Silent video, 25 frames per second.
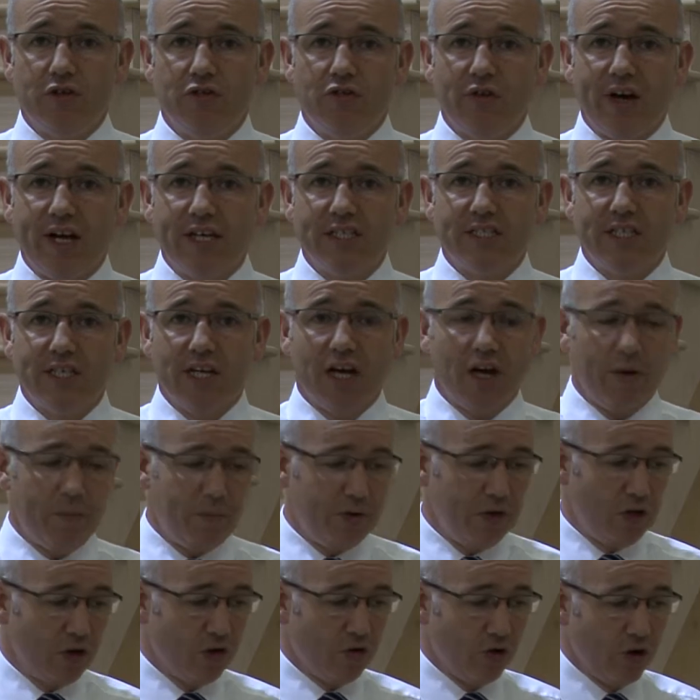rising up
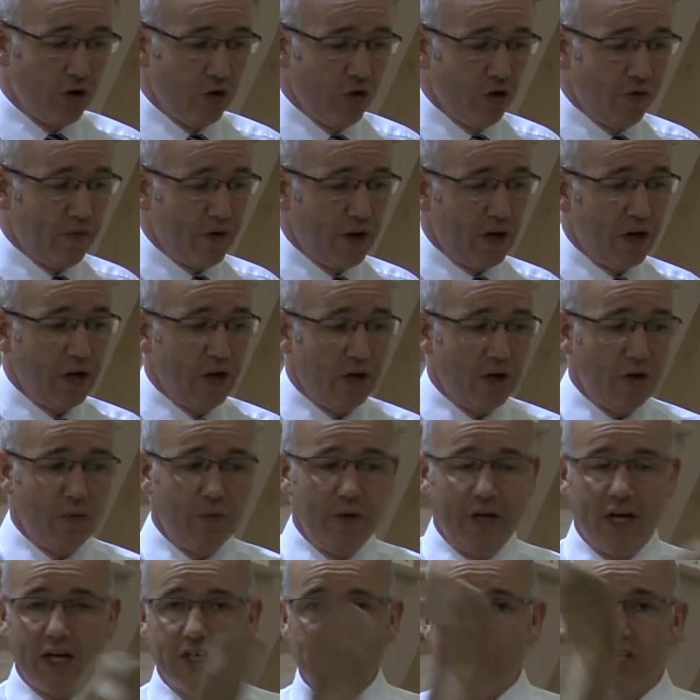and you're going over,
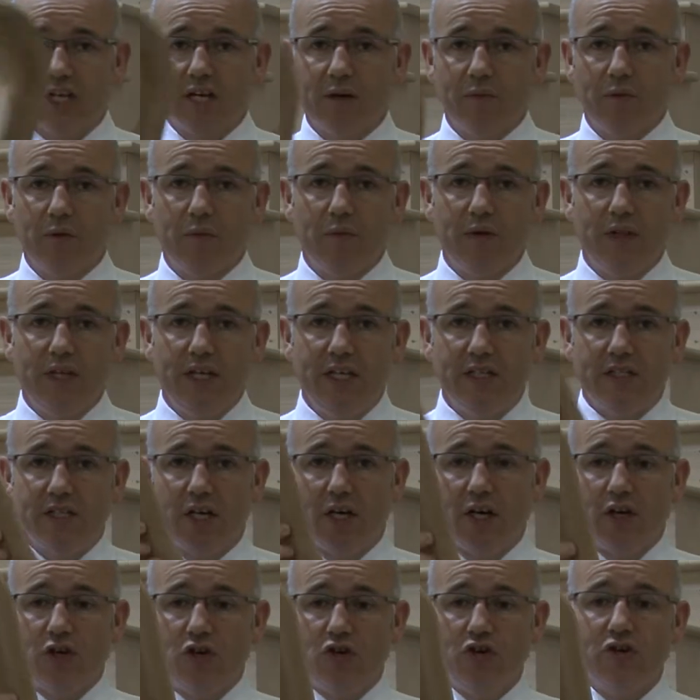we actually come in with these
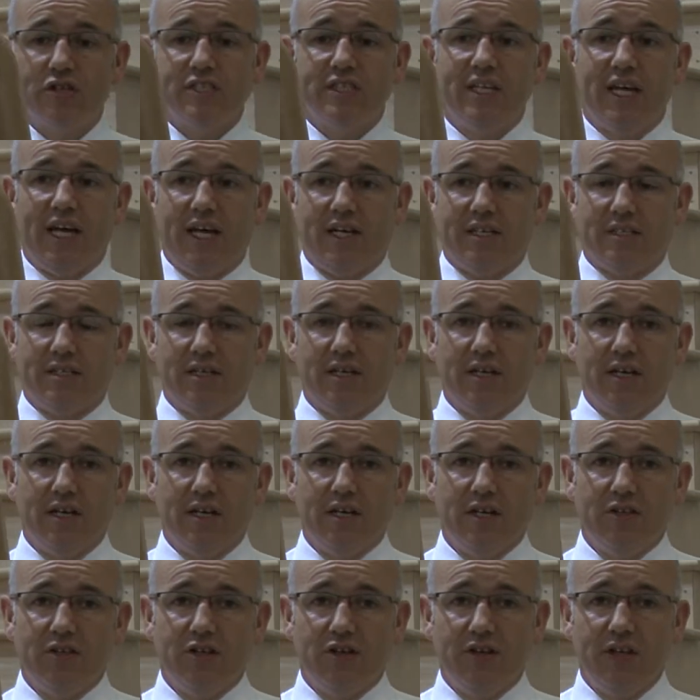goosenecks.
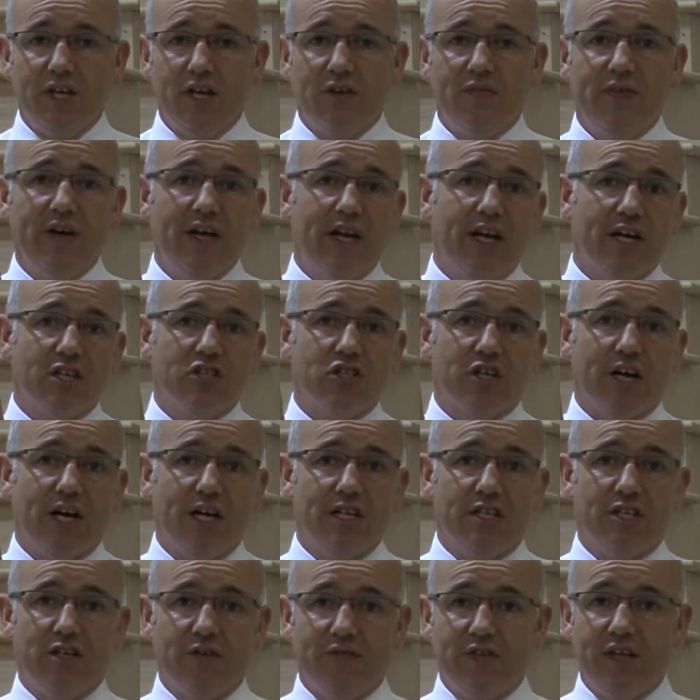Now they're very
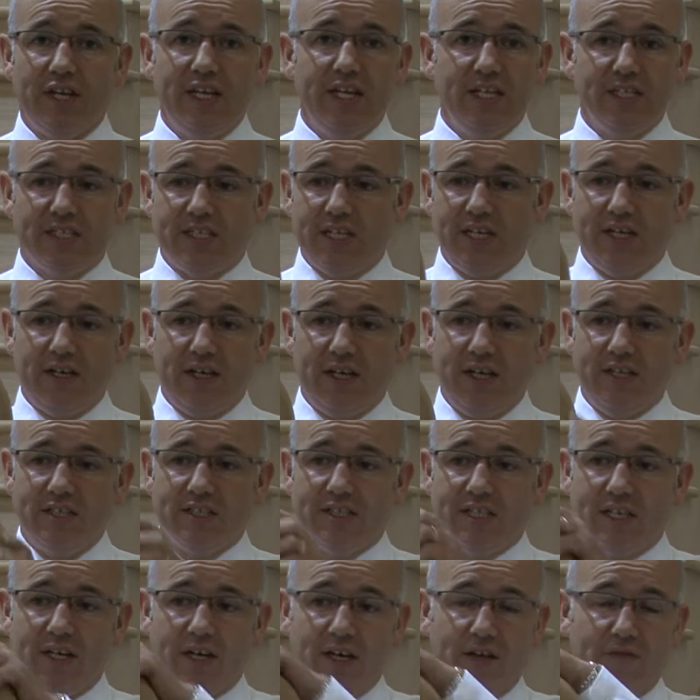attractive, they're
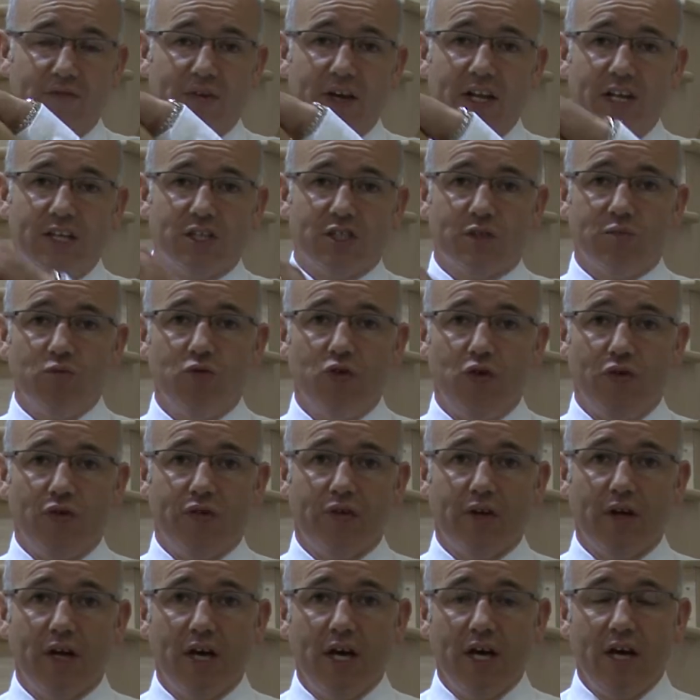easy and very smooth.
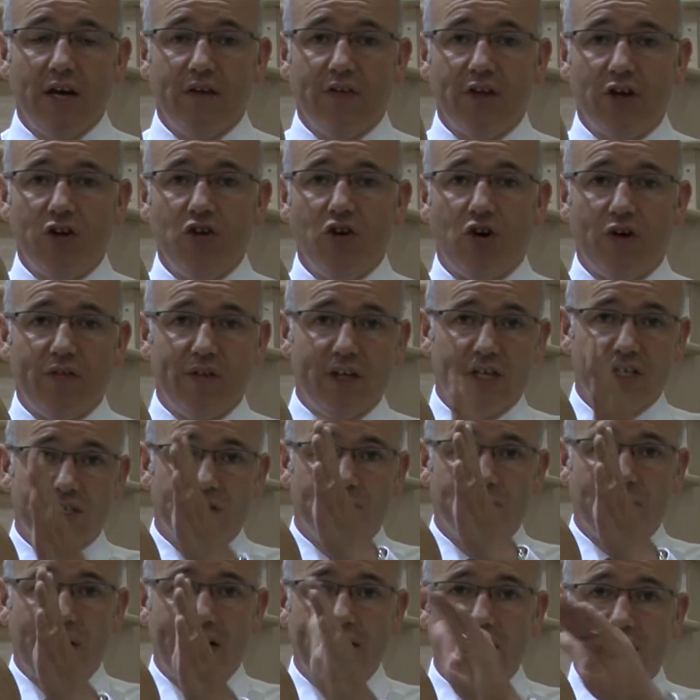They're not this
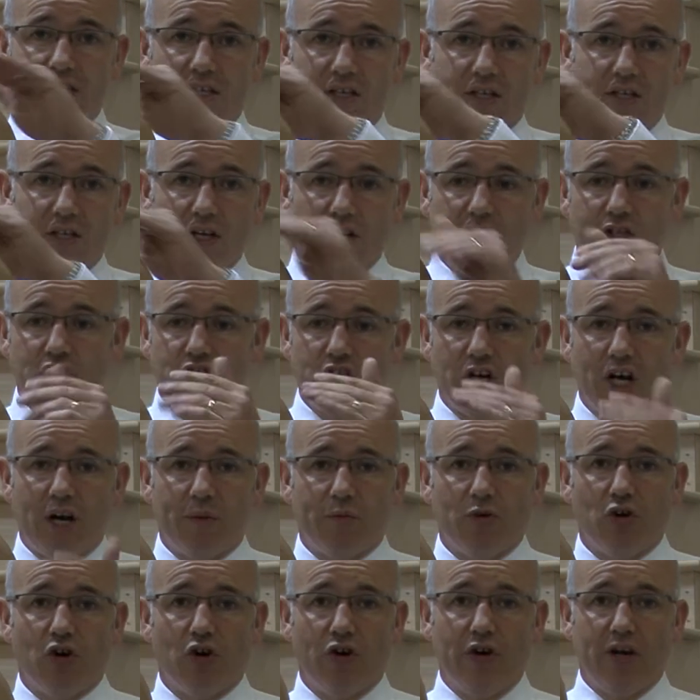mitred, sharp
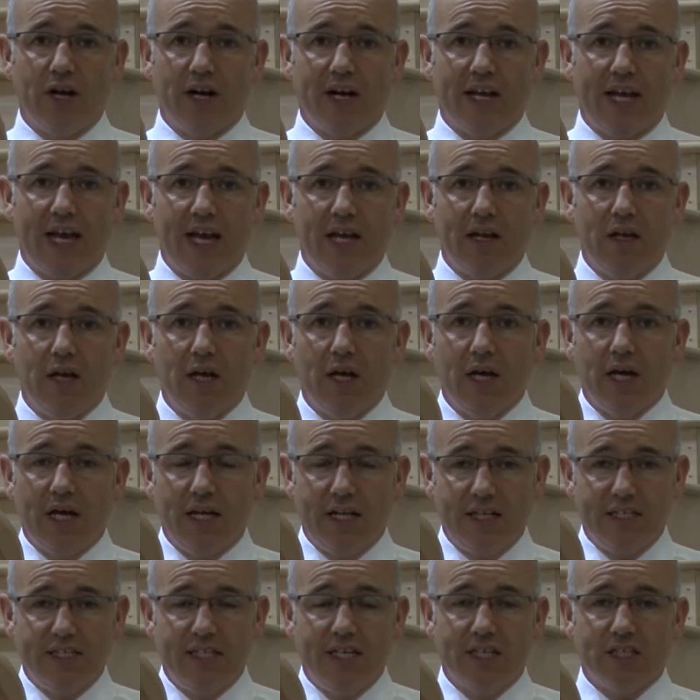corner again, and
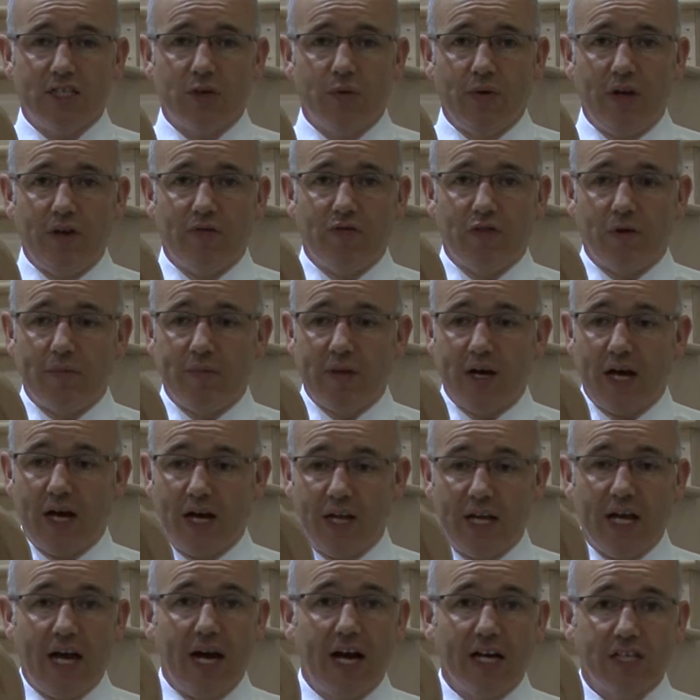it takes away from that
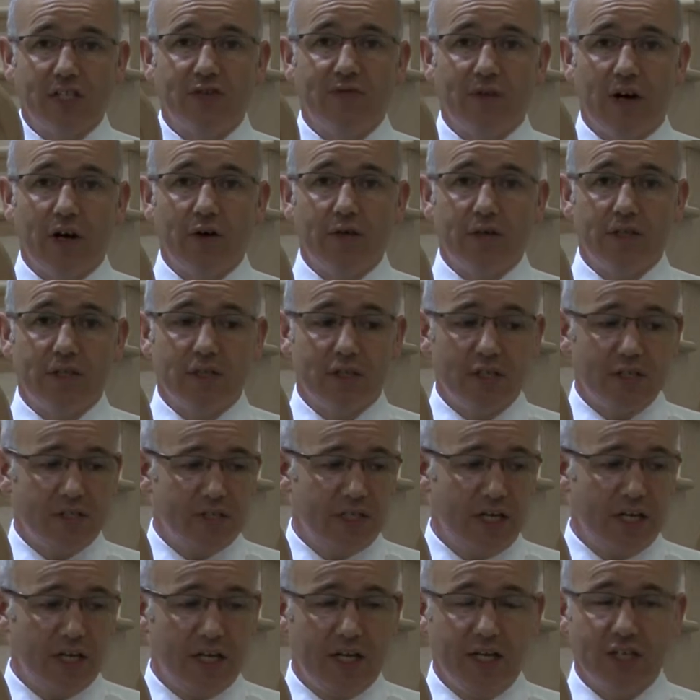and it adds value to the
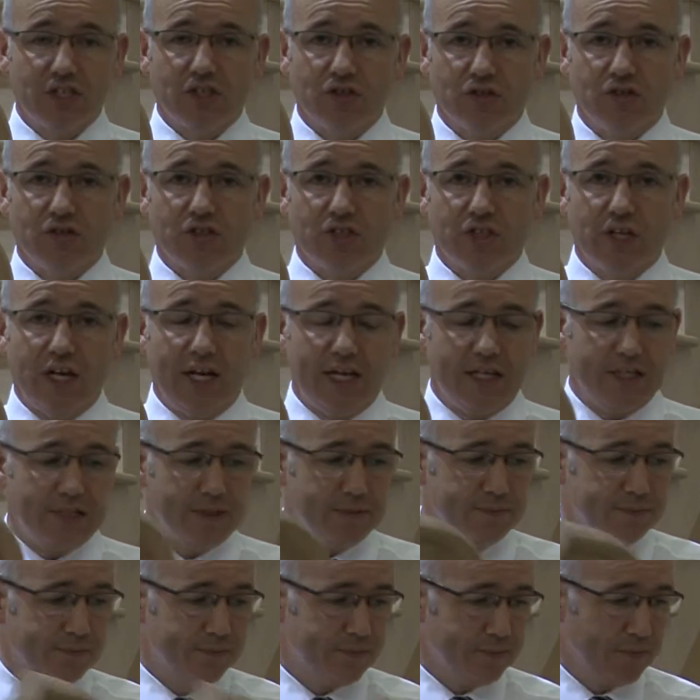staircase and looks great.
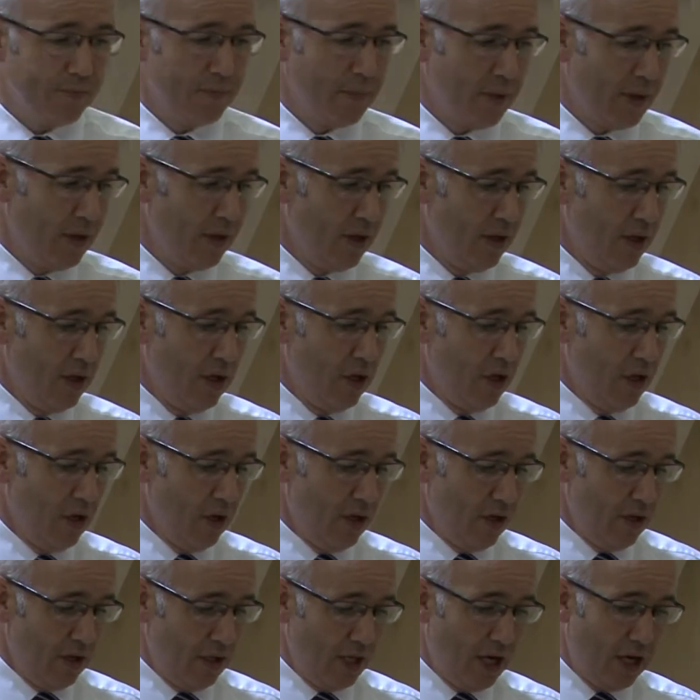
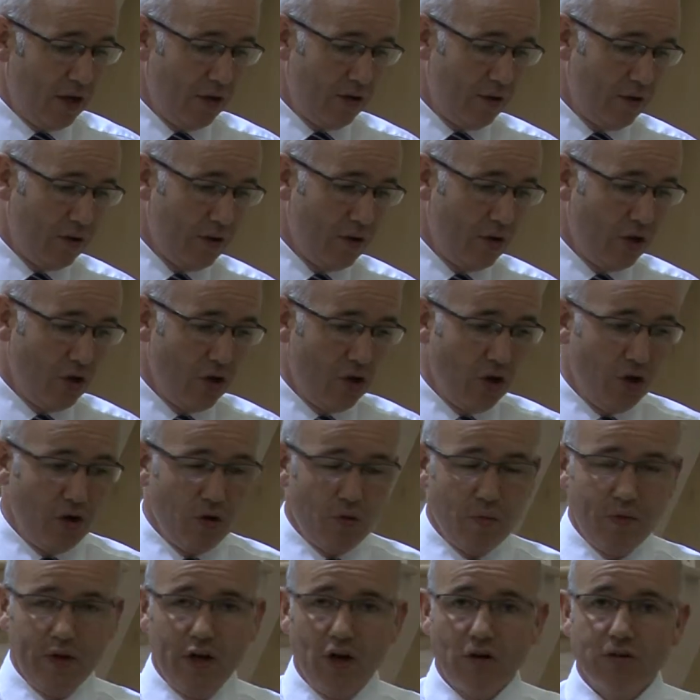Now,
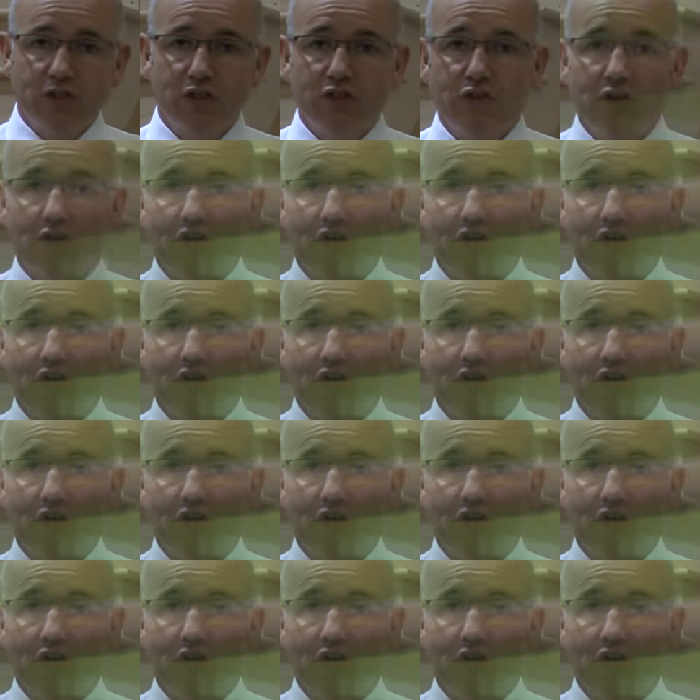we also do a